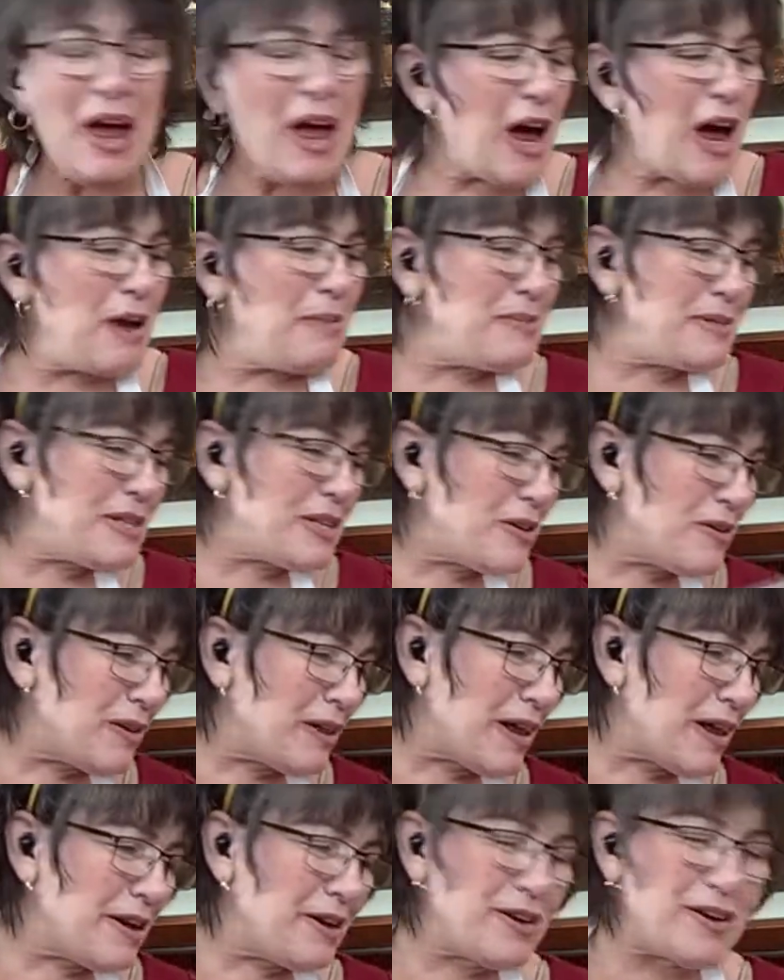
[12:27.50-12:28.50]
I'm so
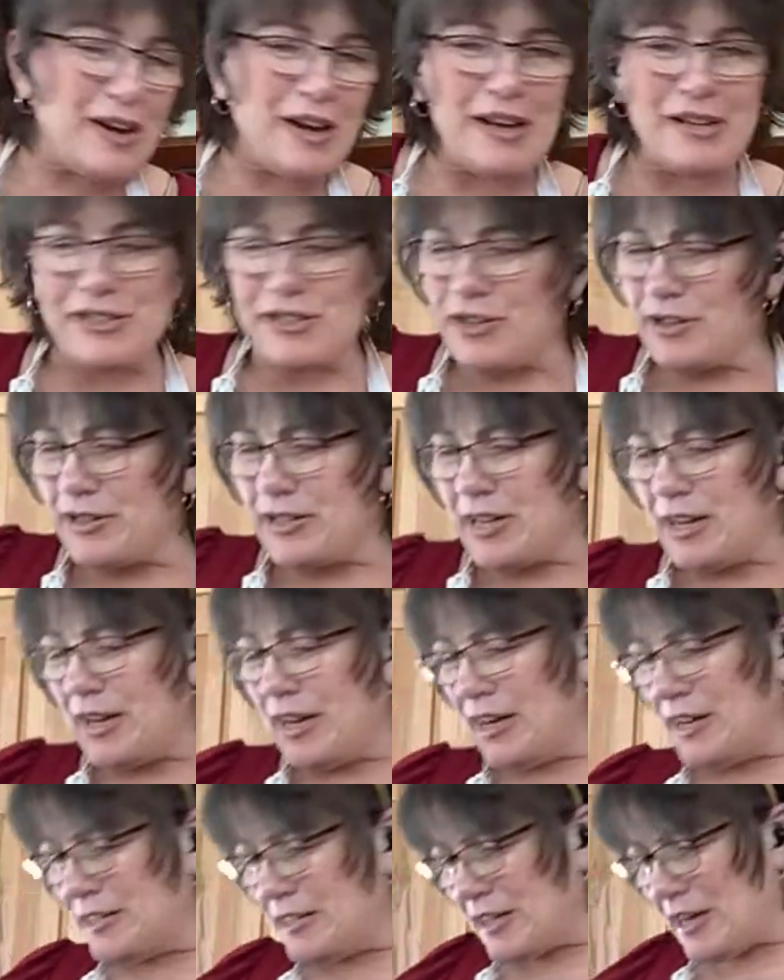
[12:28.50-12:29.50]
glad you guys are
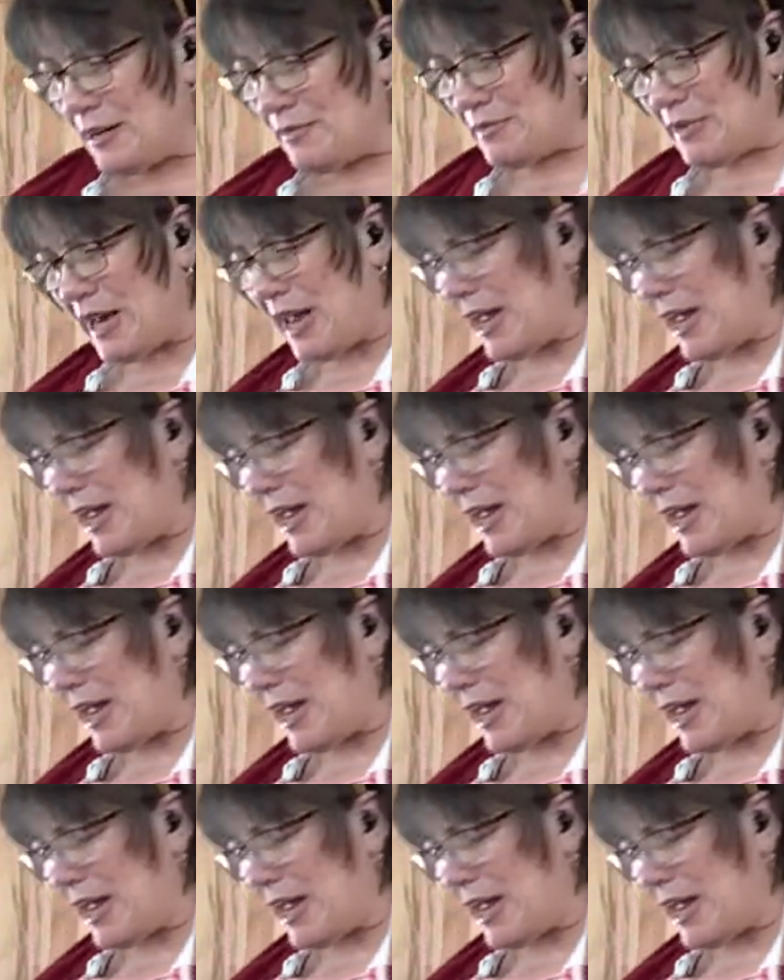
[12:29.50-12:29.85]
taking time to